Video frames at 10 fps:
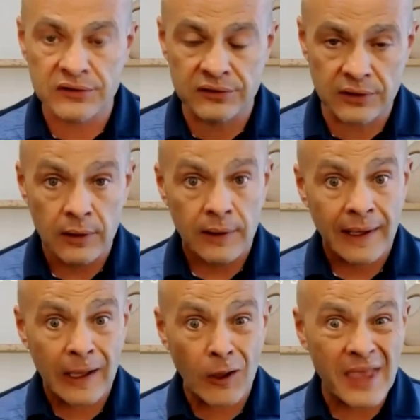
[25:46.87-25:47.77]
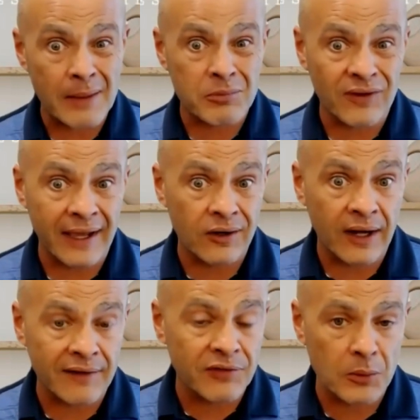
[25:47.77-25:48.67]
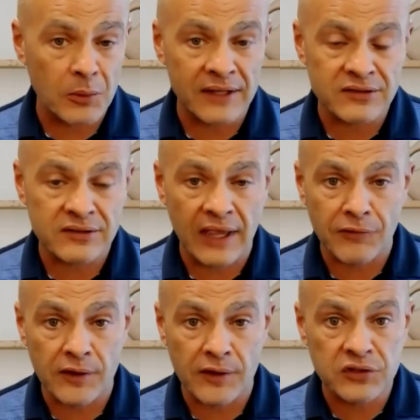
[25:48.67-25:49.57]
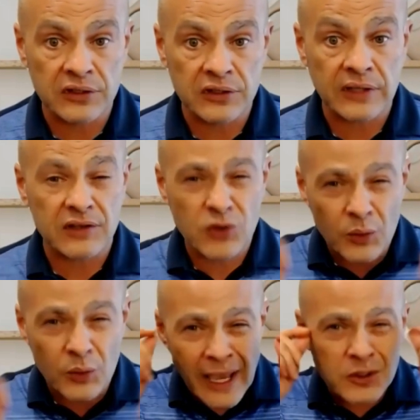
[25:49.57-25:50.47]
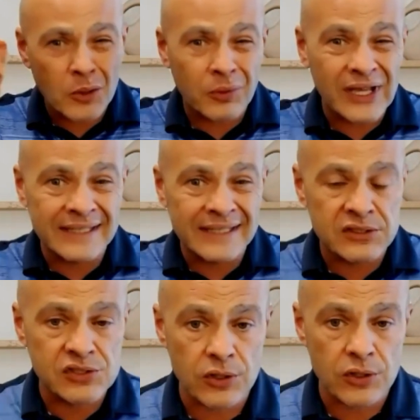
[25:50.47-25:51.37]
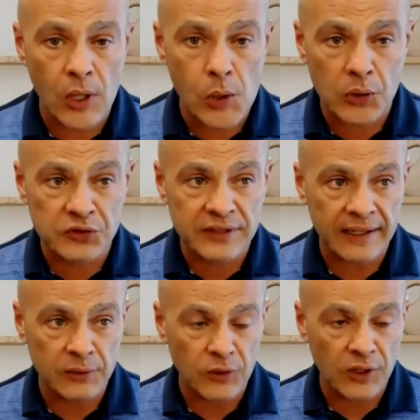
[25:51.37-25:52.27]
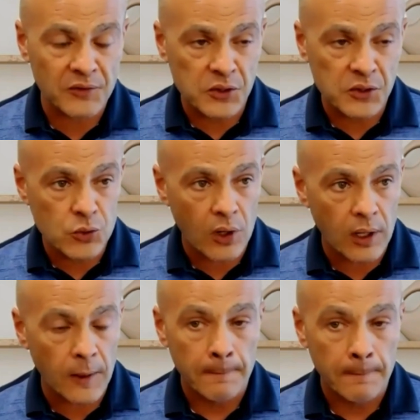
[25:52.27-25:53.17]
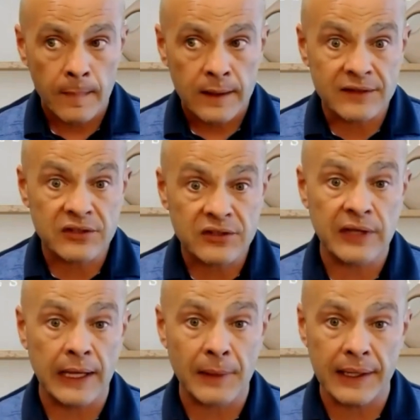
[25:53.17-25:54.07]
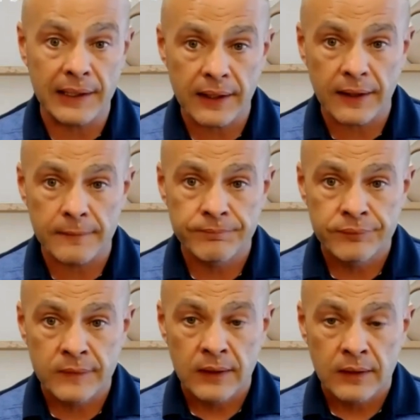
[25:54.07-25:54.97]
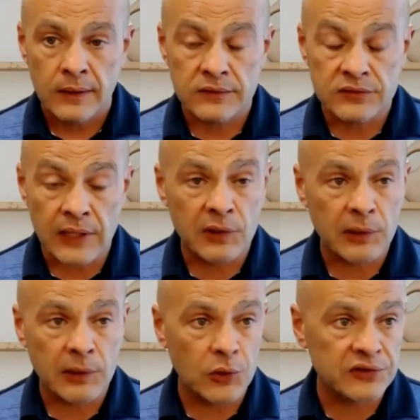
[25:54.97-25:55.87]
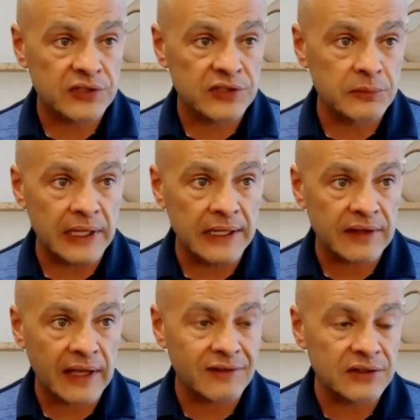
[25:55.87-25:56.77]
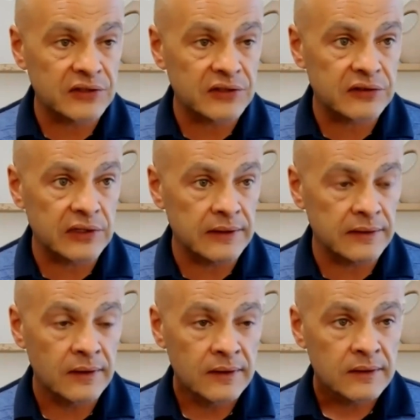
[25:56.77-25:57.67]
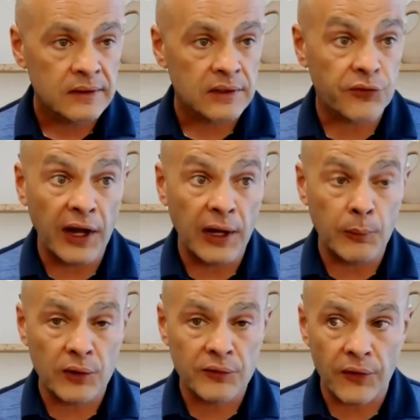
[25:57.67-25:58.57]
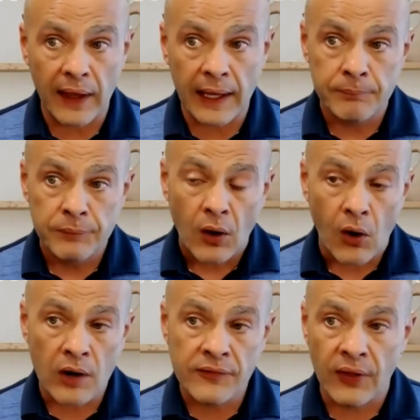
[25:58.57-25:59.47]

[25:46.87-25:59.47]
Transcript: is to help that provider have their best level of success. So now you're applying this to your local setting wherever you are. It's the same idea. Some communities, some states have existing framework for that. Our